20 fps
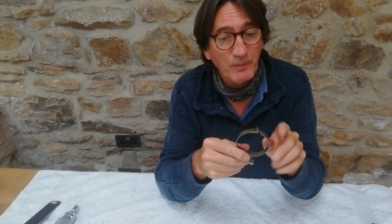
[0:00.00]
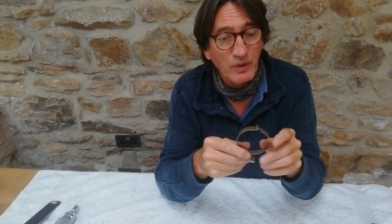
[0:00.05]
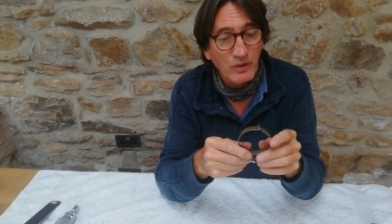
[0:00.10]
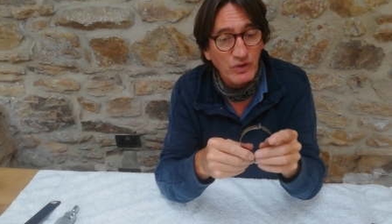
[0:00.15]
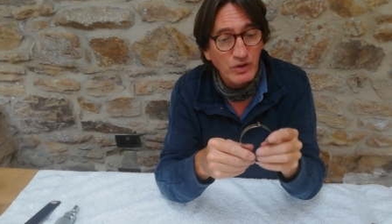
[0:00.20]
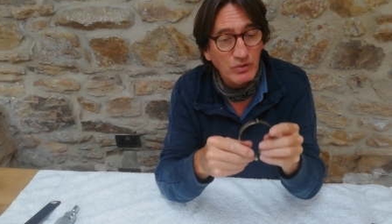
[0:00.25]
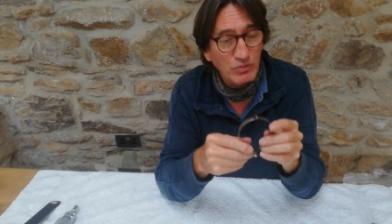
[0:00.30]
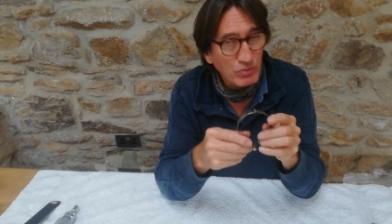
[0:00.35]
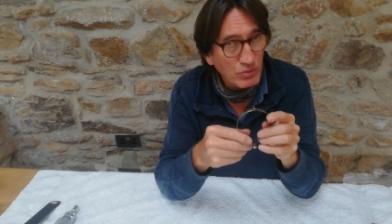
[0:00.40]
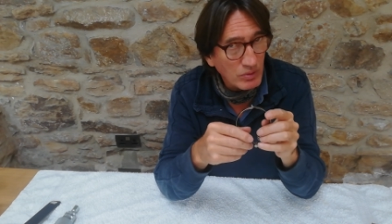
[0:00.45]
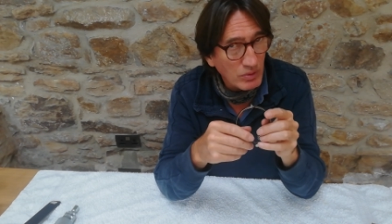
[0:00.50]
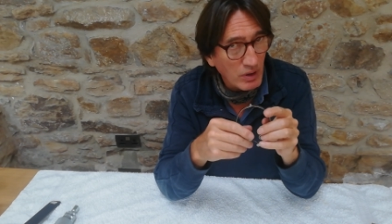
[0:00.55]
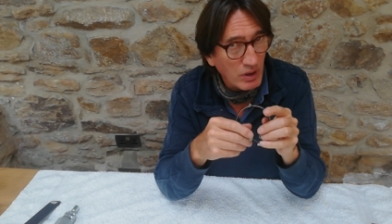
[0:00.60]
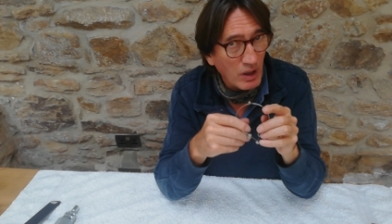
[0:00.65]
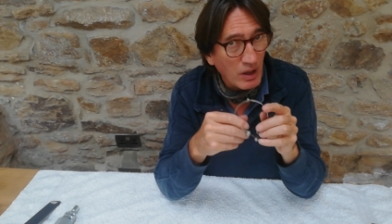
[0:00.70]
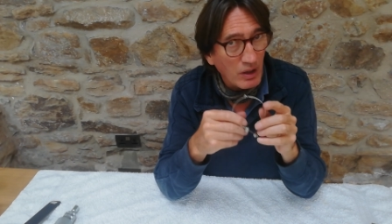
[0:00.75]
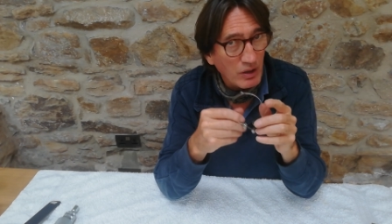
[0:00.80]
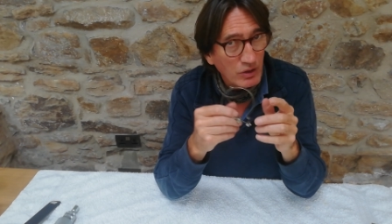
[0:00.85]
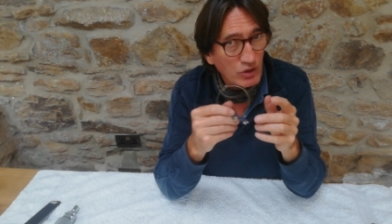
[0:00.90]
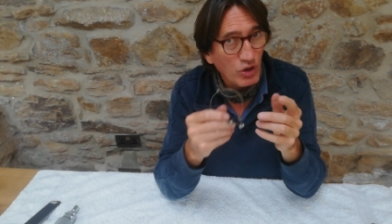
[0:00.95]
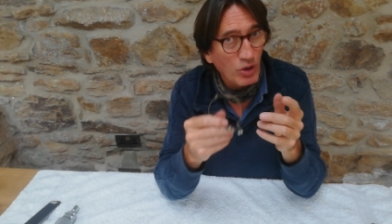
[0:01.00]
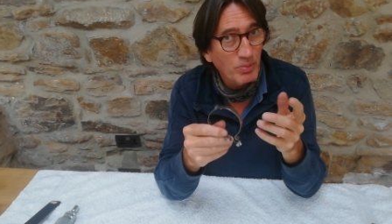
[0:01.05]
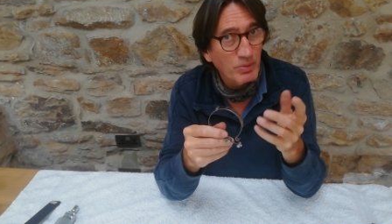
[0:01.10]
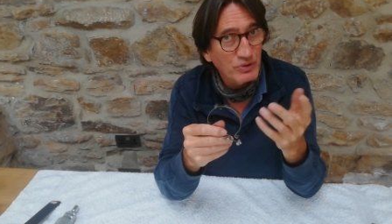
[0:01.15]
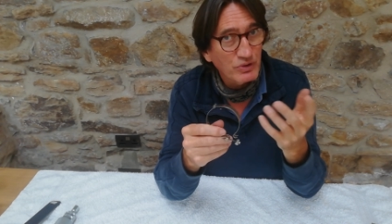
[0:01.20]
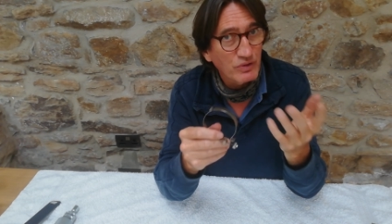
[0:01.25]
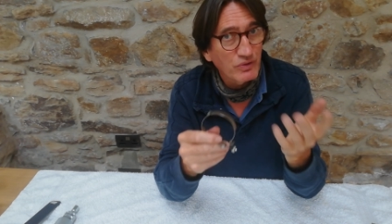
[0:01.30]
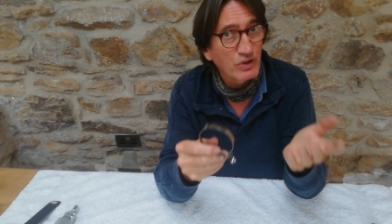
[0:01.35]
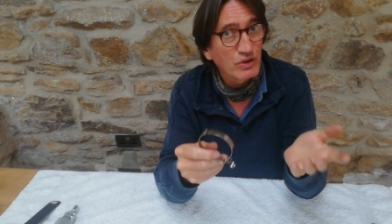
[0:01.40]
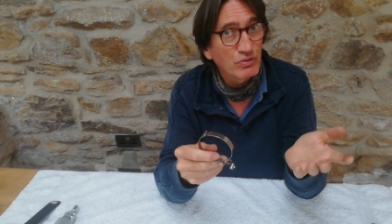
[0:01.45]
are the
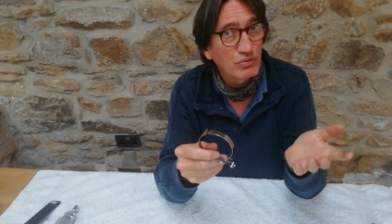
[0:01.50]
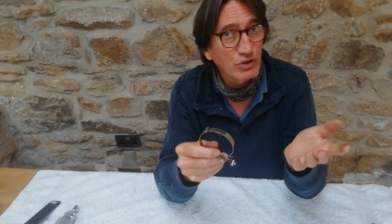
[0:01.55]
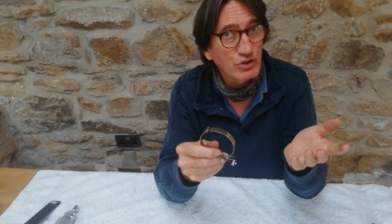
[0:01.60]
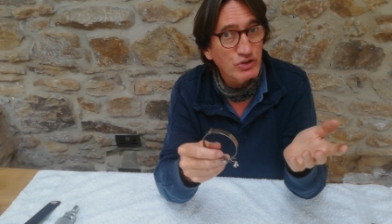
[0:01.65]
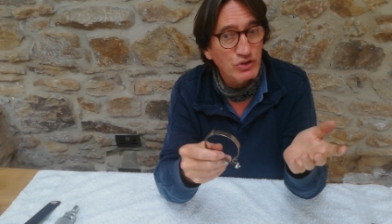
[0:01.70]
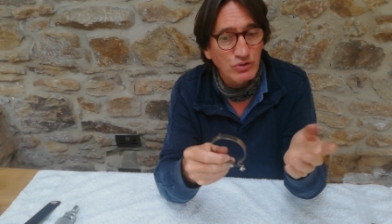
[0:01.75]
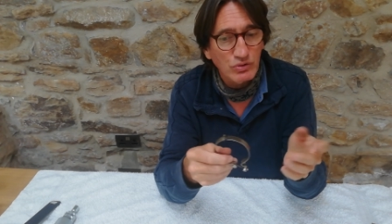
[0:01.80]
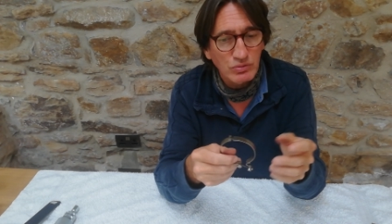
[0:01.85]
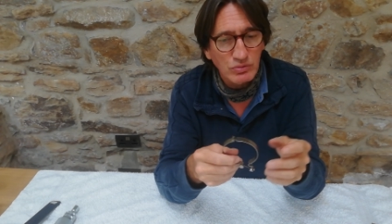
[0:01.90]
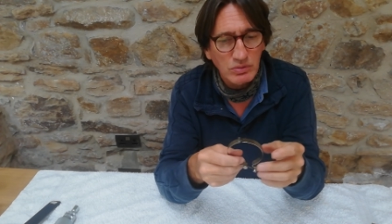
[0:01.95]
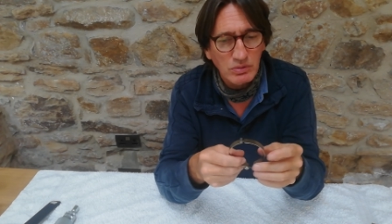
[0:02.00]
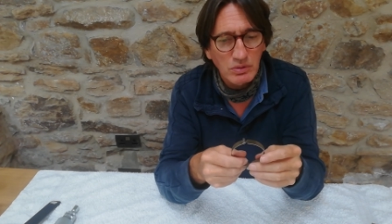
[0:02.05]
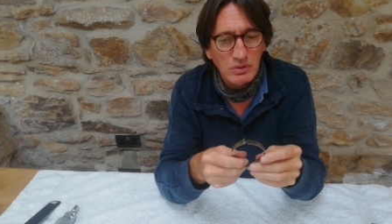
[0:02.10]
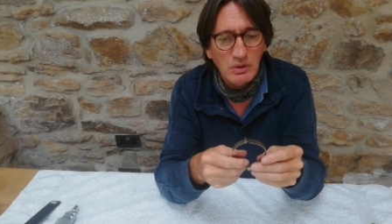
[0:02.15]
copies of the original